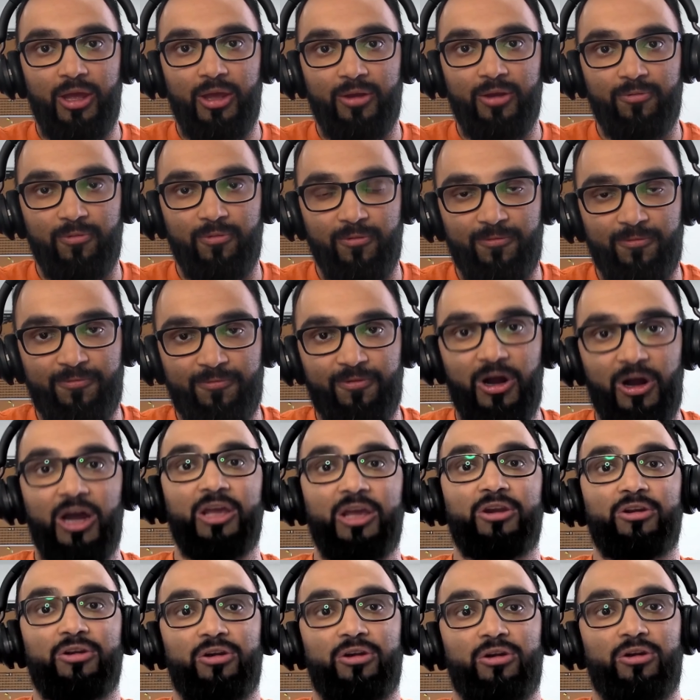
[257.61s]

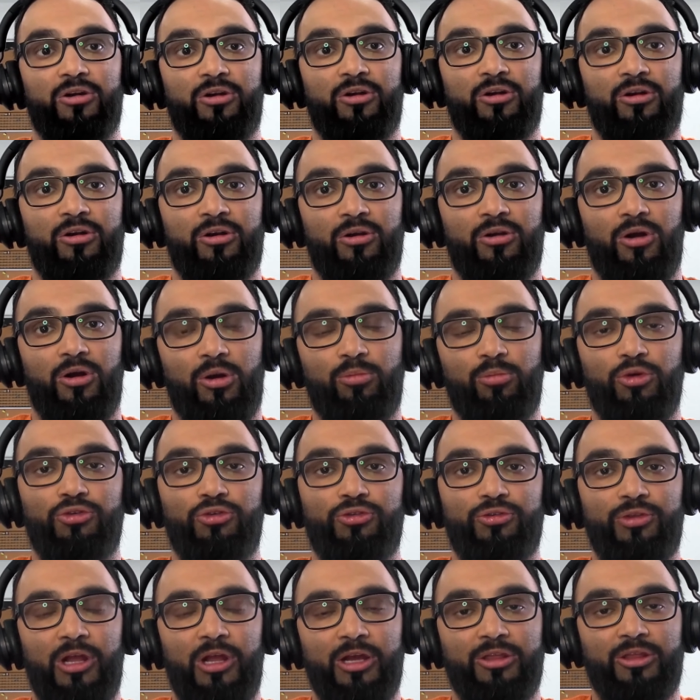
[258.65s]
refiner,
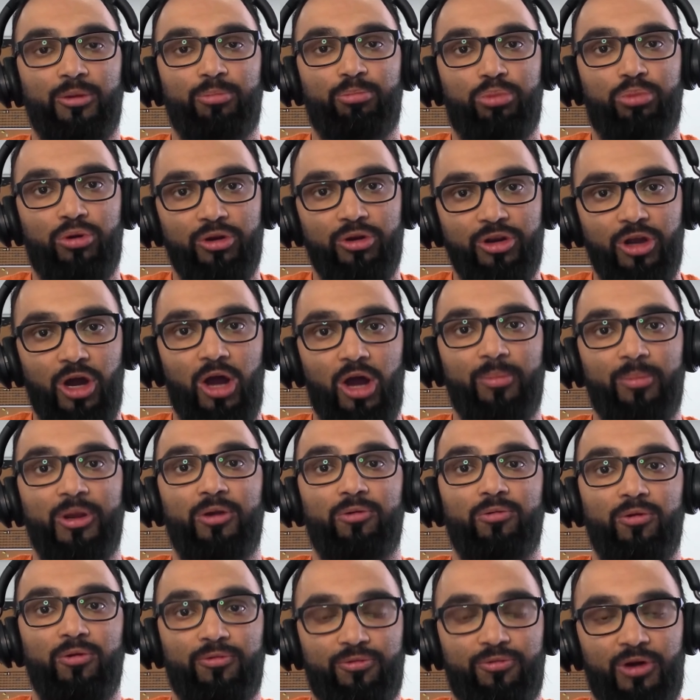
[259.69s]
almost like the predominant
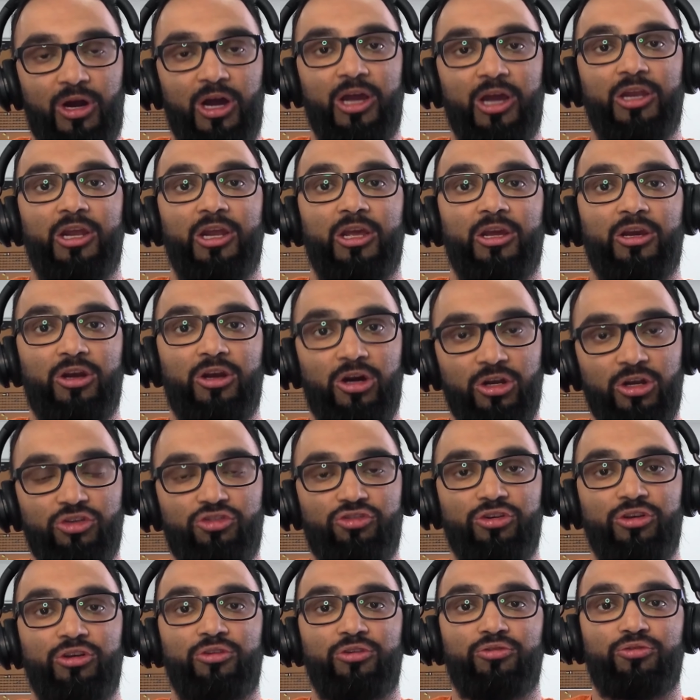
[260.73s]
refining
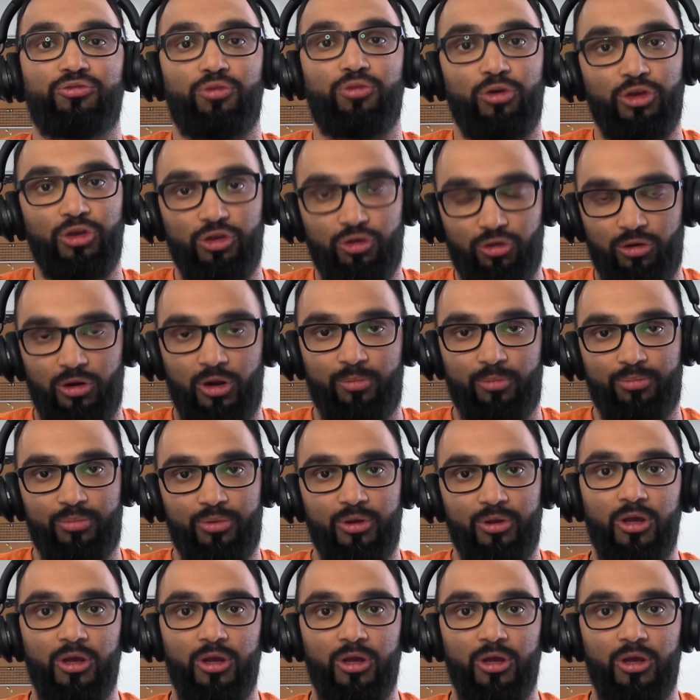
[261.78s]
country for Europe.